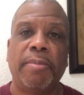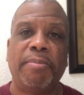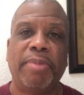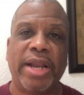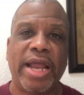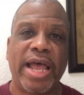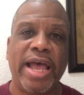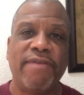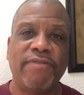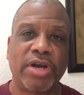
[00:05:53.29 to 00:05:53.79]

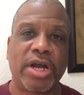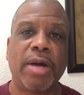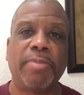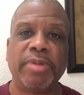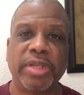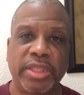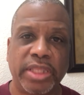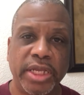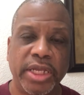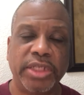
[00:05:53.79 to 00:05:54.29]
But I have a
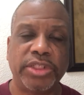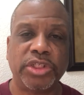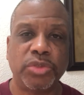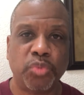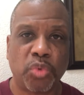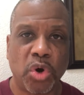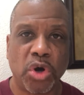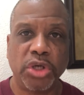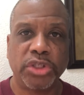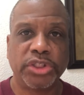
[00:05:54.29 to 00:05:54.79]
couple of things
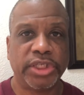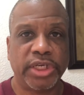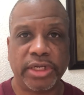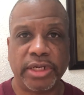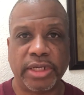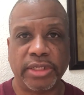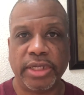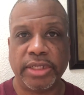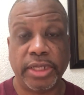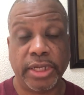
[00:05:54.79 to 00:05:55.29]
in works,
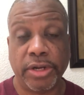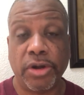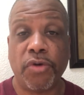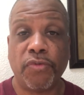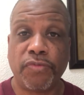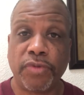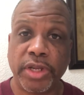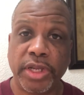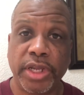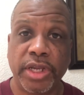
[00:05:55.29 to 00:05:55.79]
and then
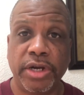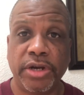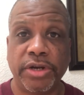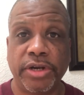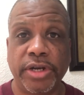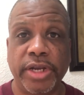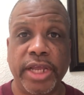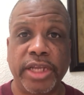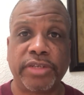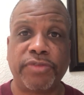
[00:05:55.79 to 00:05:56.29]
hopefully here in
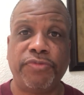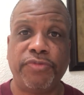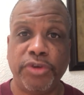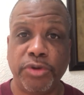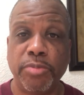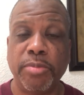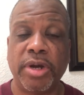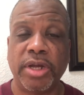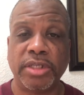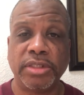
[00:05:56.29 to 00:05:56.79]
the next
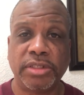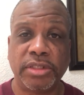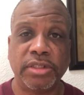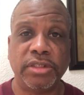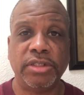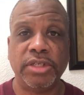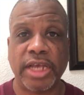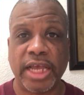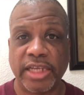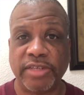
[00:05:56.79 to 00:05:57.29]
few months, and
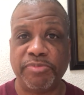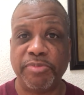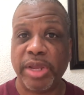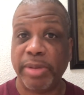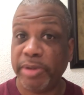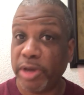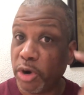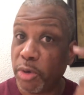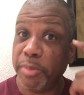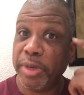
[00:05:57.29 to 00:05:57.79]
you guys
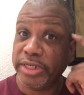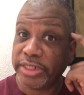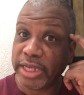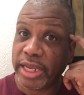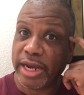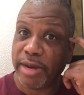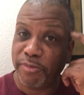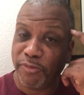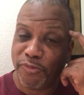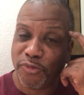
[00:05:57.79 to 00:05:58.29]
maybe heard me
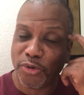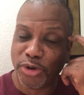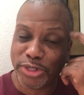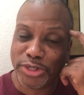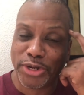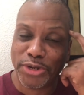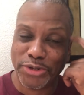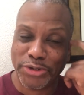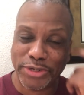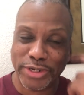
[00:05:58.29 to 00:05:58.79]
say that before
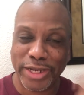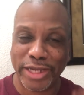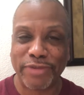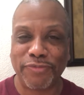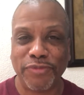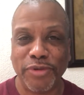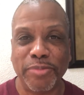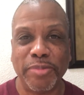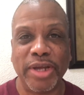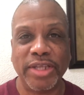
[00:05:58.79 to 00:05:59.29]
too, in the
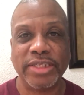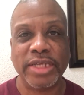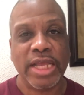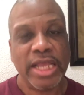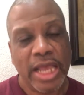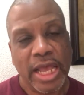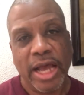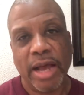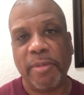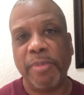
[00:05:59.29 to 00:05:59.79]
next few months,
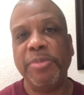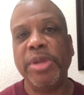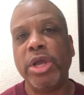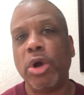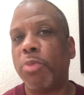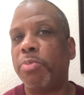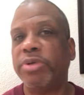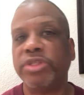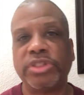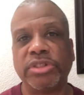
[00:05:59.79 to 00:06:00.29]
I'm going to be
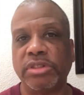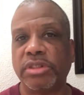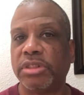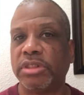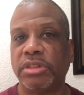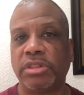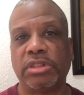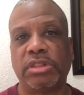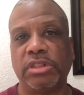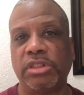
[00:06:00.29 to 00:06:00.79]
open
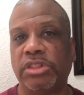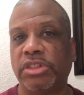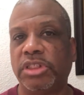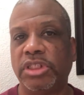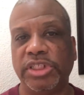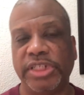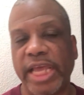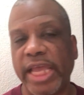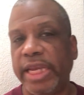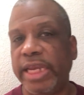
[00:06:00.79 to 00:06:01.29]

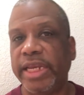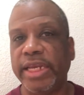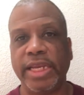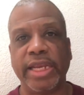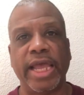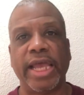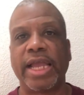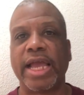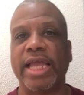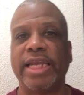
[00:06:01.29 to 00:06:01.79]
to dating
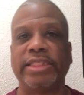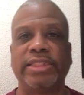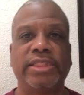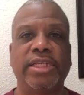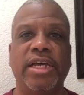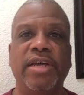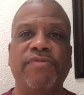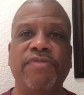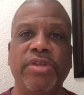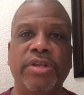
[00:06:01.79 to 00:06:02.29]
and that kind of
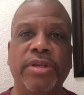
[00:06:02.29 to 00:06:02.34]
stuff.